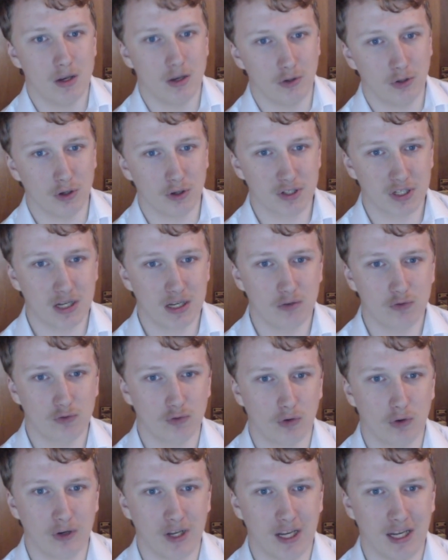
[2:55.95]
Not to get
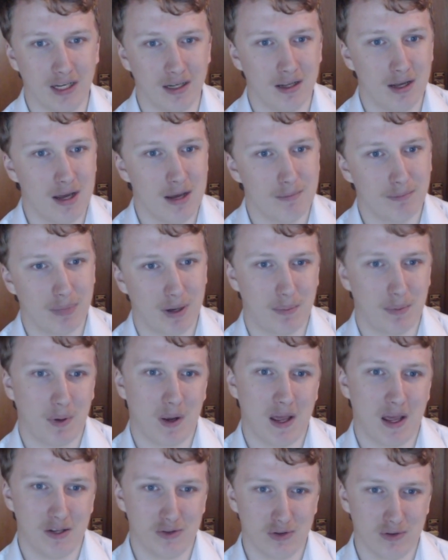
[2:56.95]
drawn in by
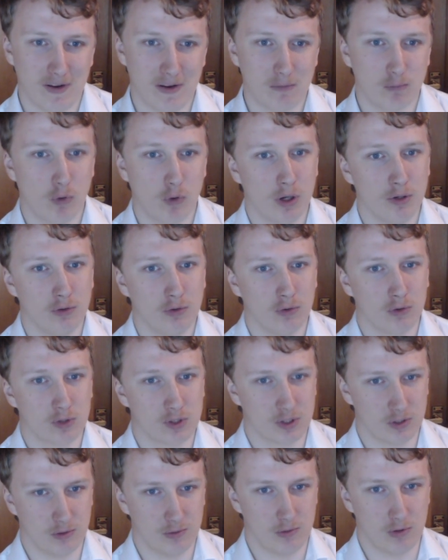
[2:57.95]
players who have had one or
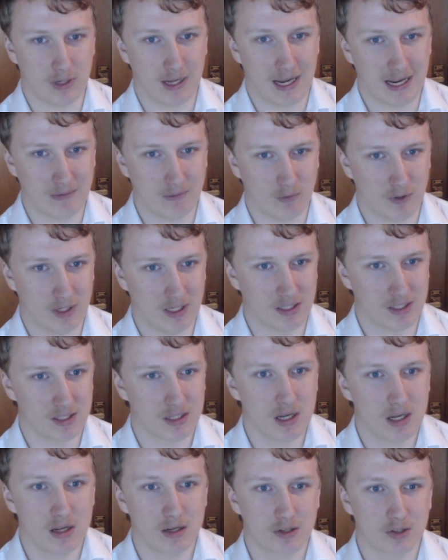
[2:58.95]
two game
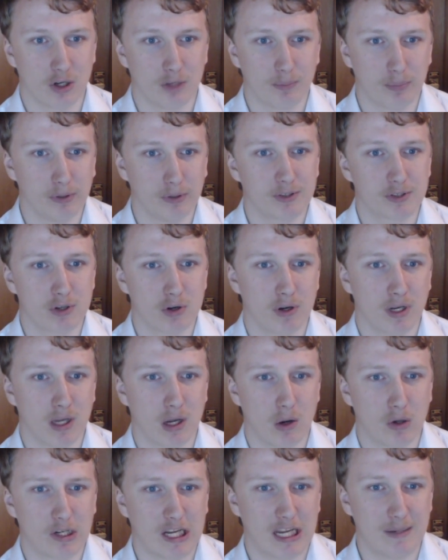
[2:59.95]
weeks Top point scoring
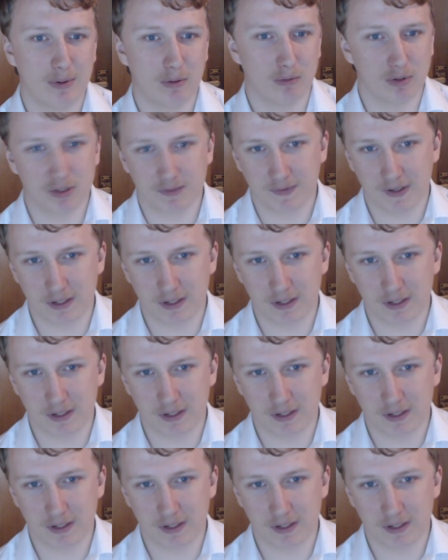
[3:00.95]
goalkeeper was